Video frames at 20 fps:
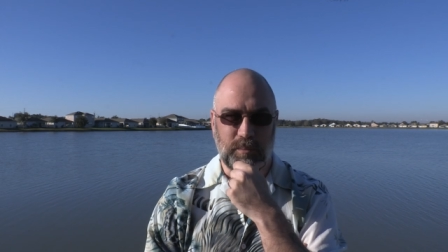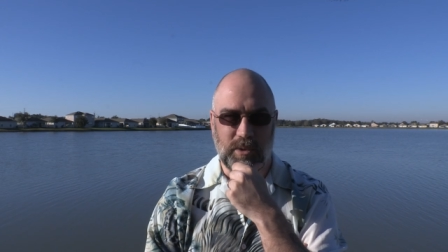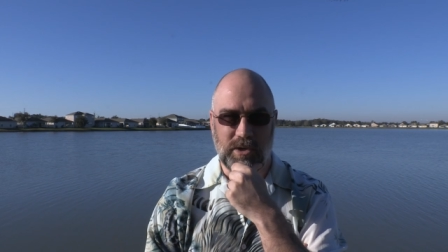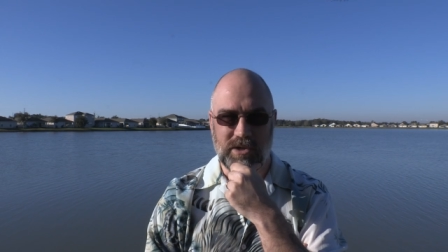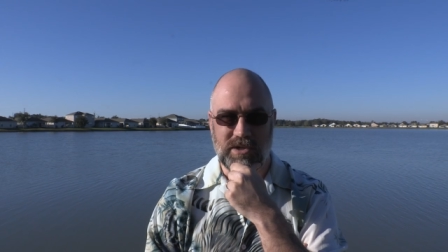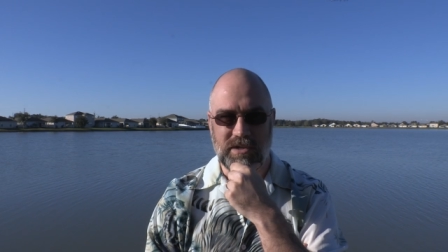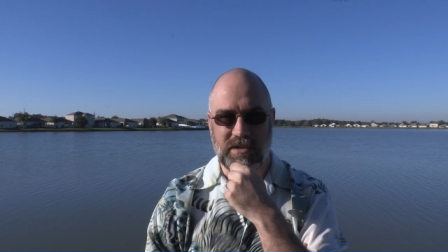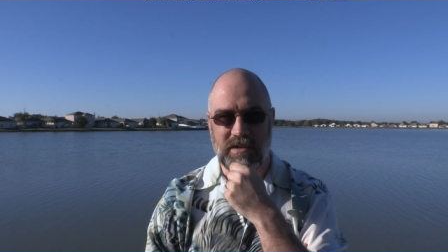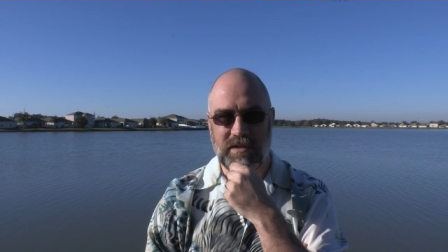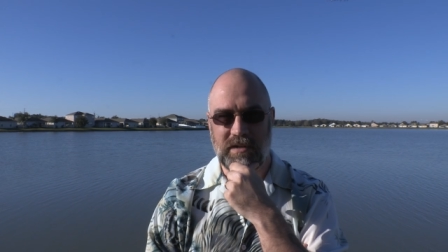
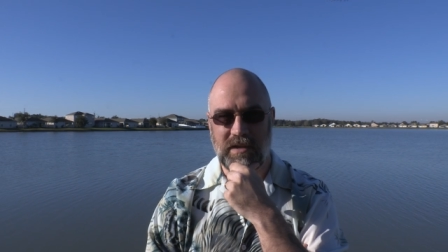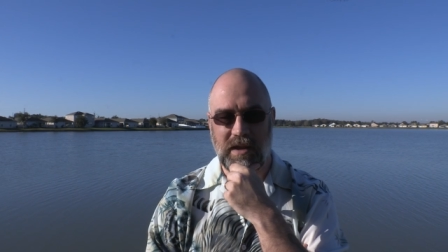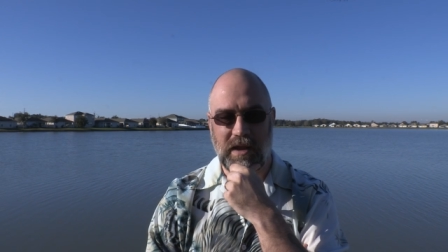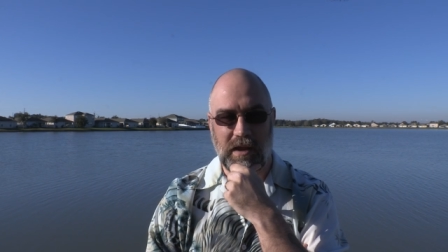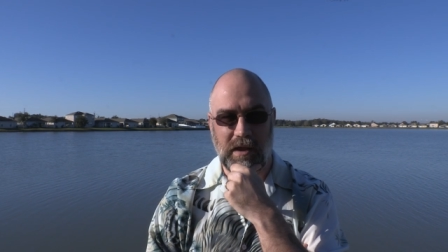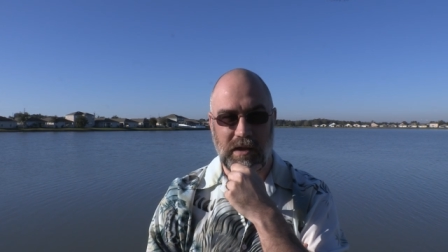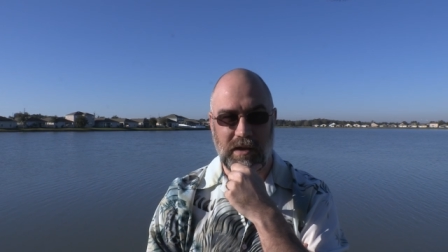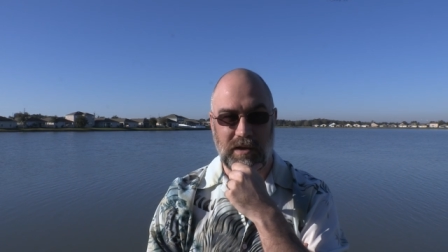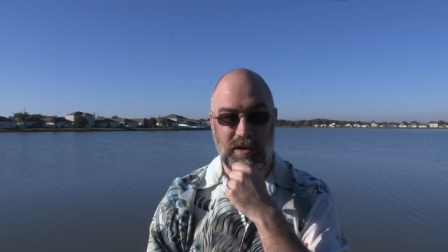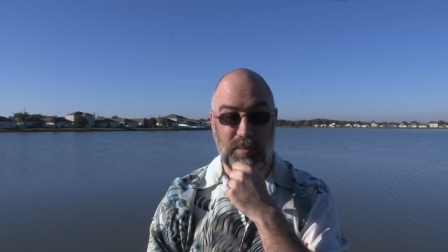person
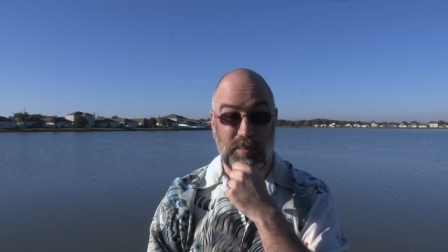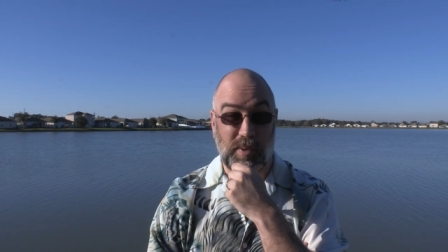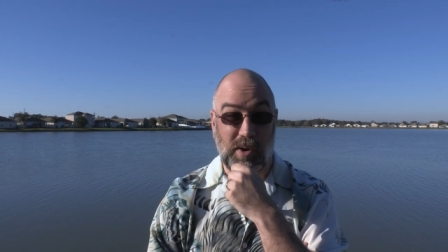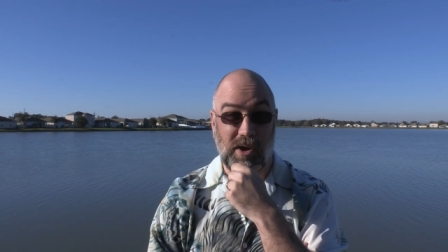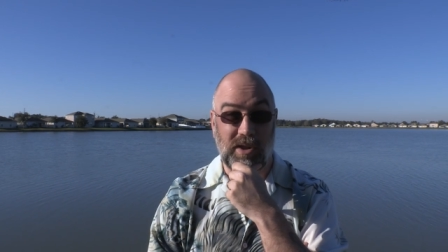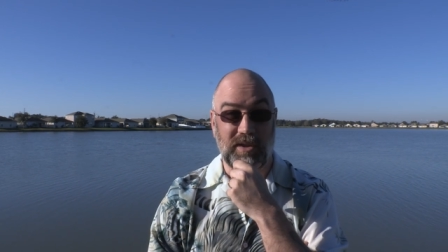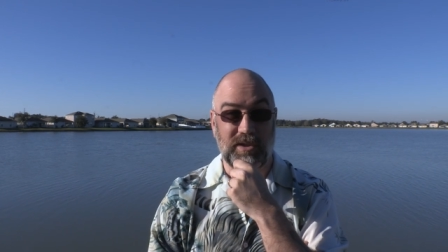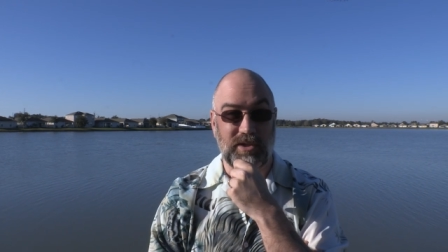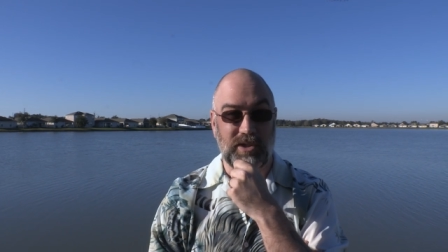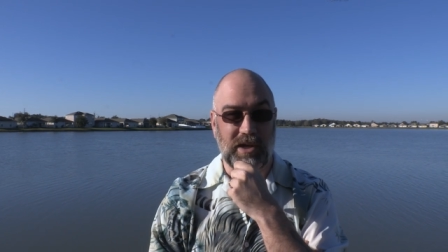and
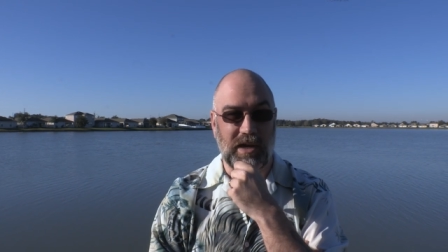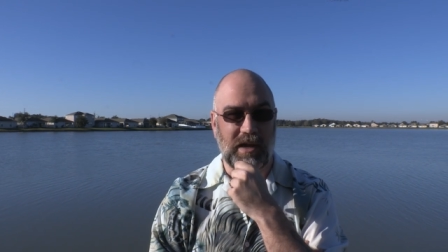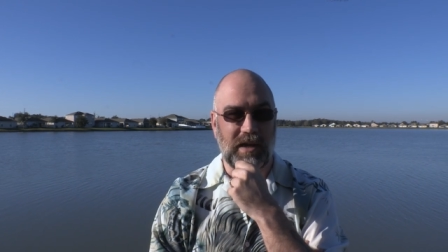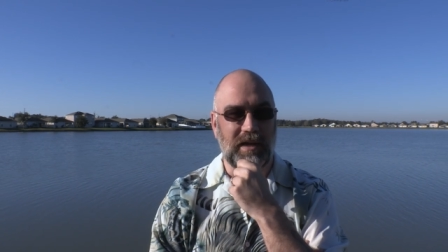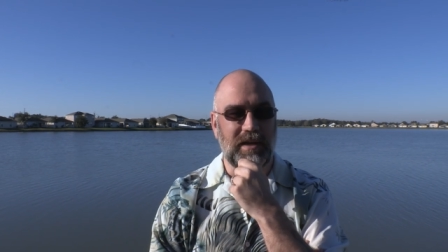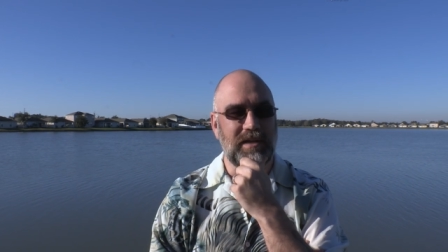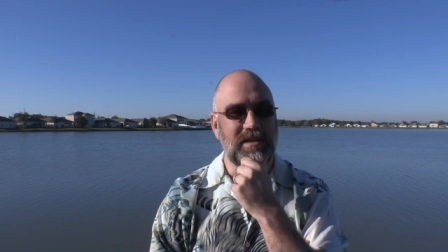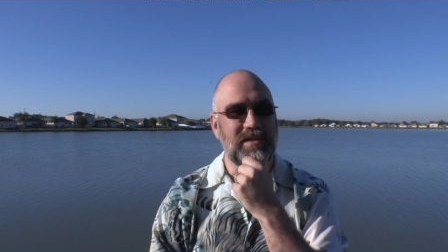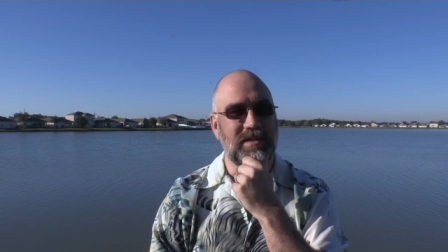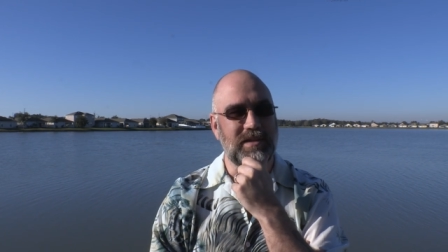
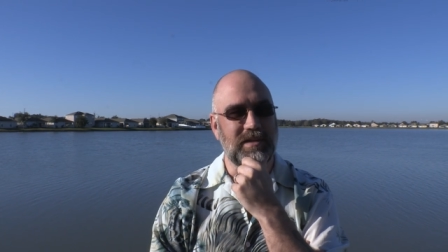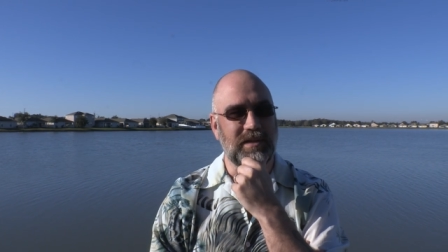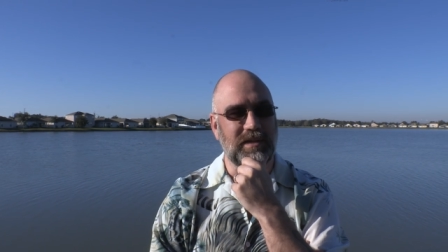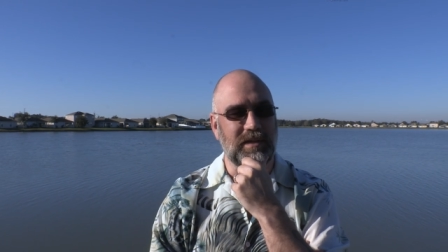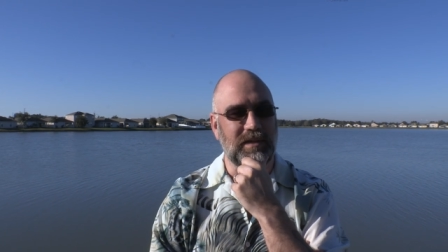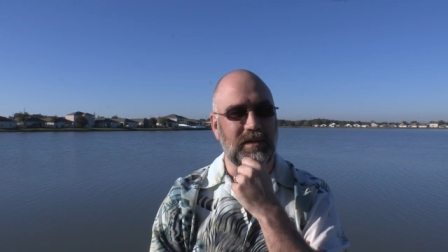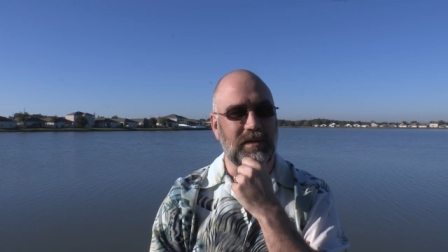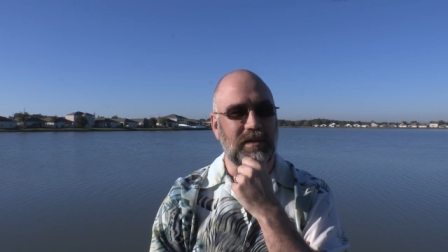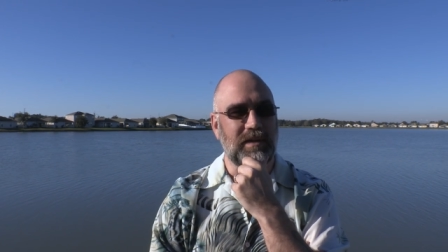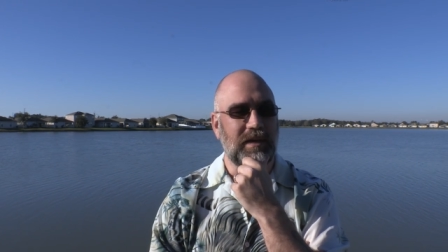apologized
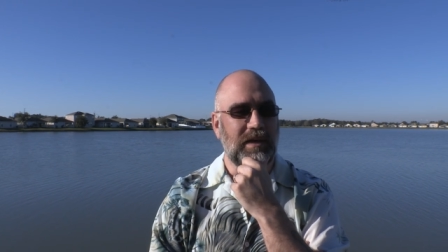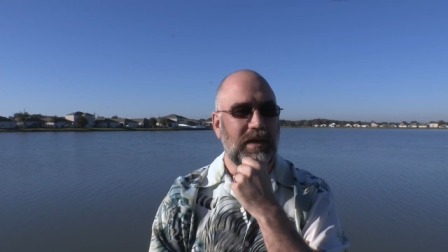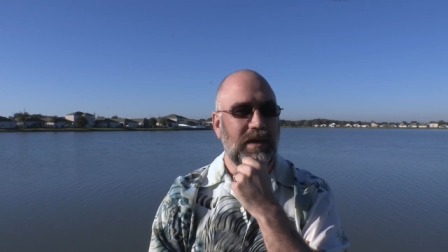and